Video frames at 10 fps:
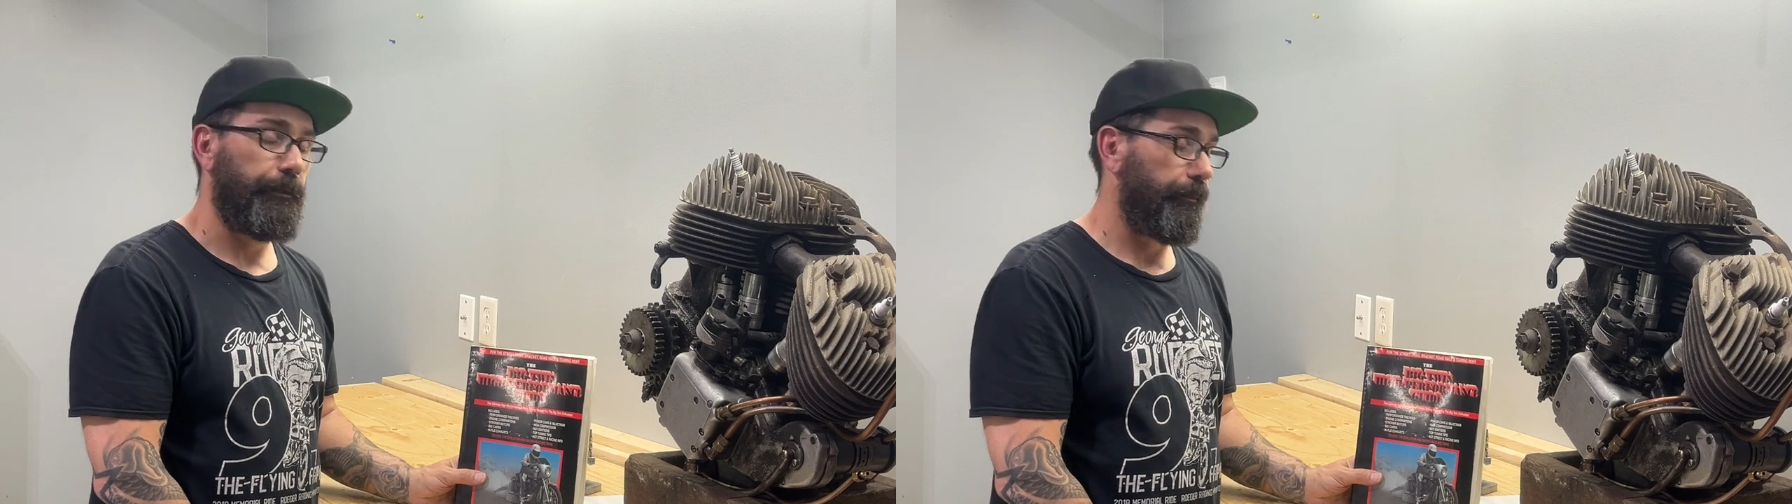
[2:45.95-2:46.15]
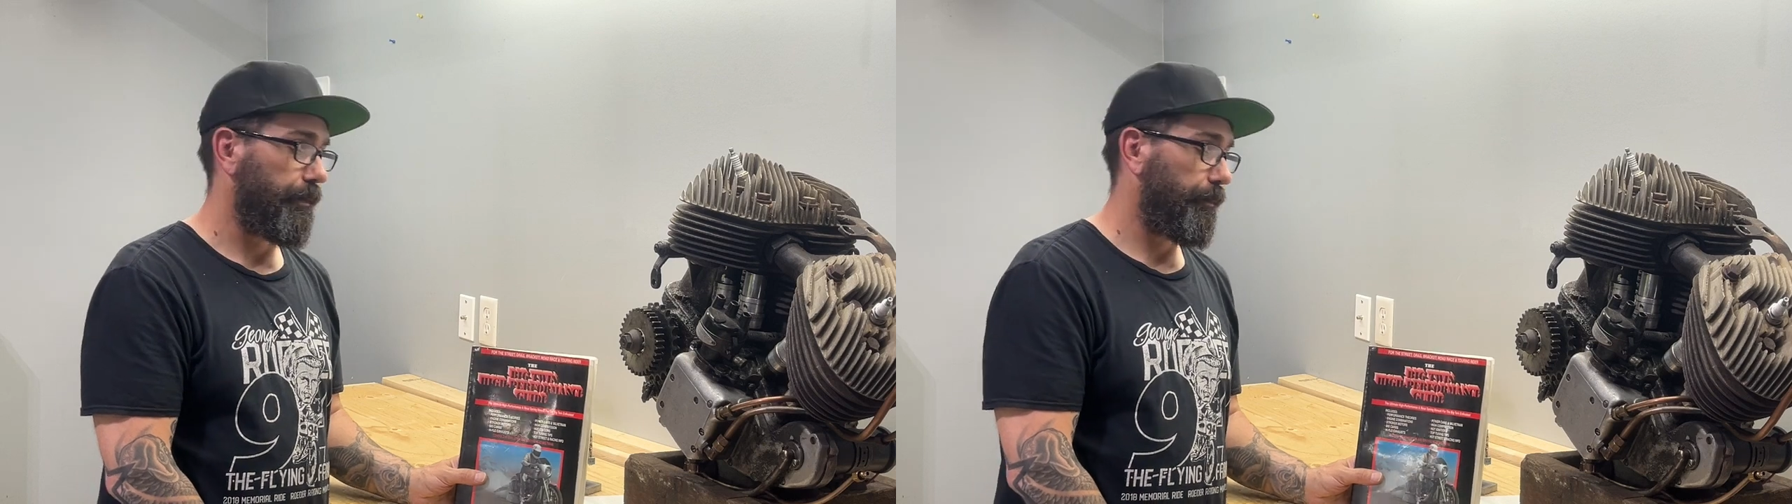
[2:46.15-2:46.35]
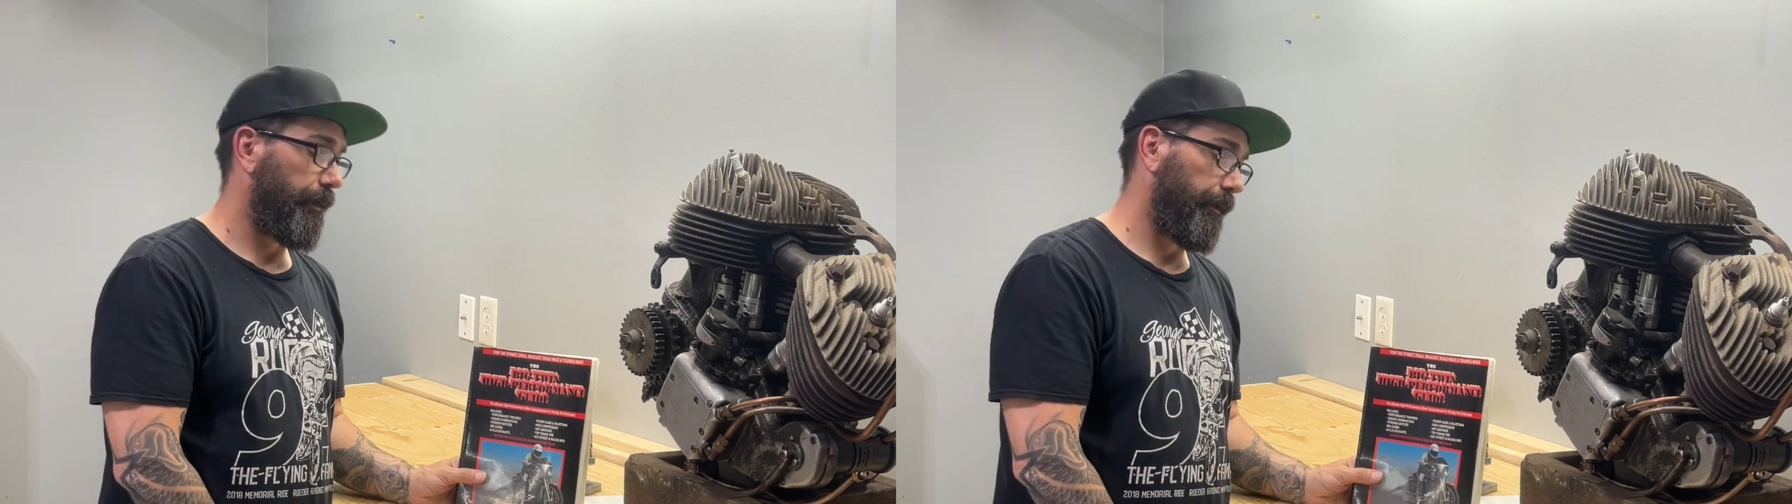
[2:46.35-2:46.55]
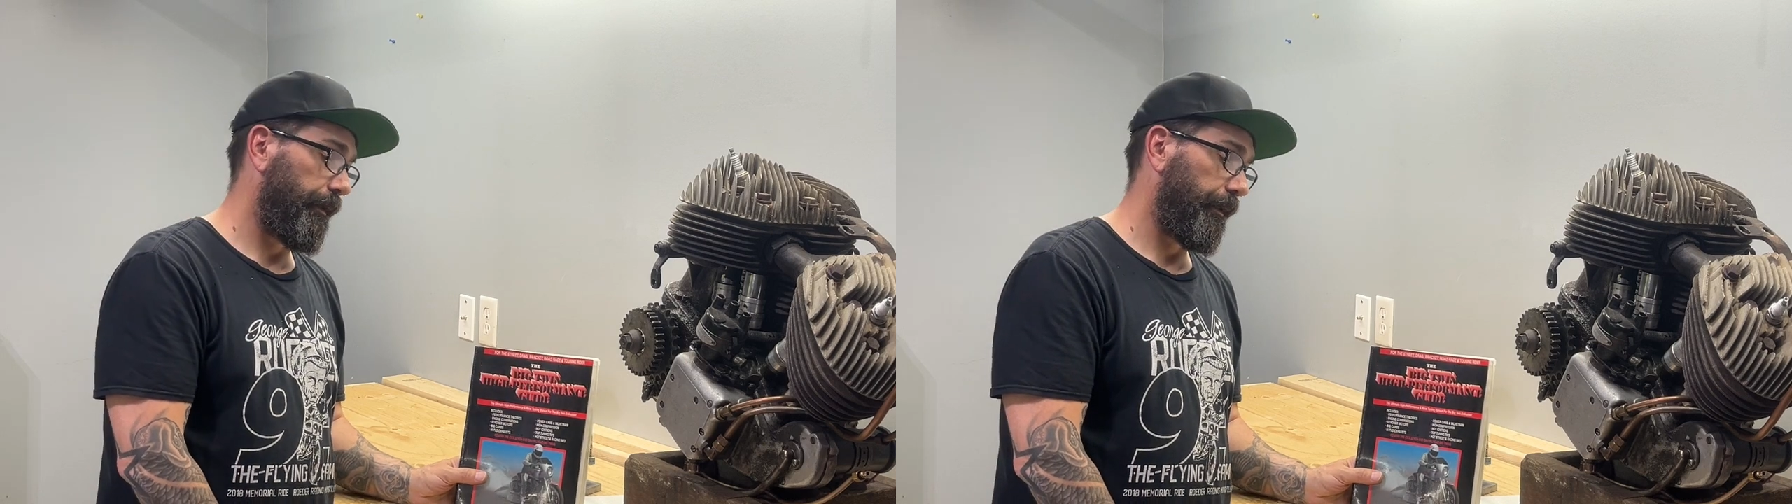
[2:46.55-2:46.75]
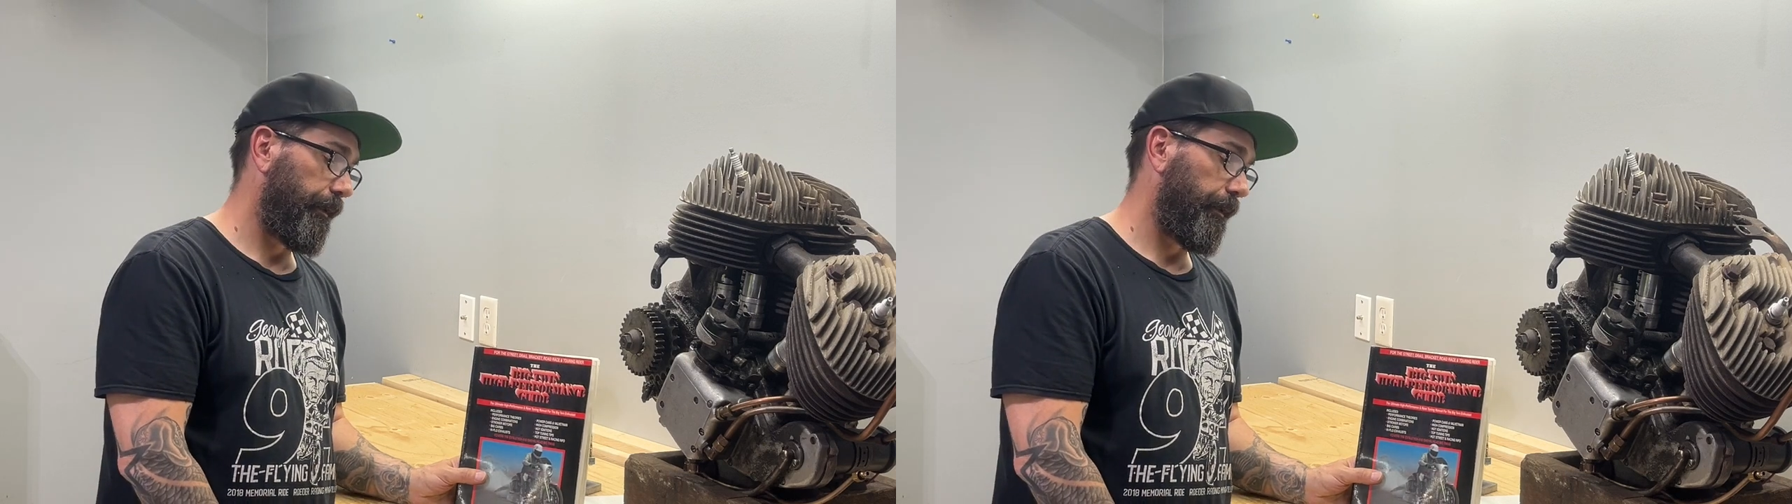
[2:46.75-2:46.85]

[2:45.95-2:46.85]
It's been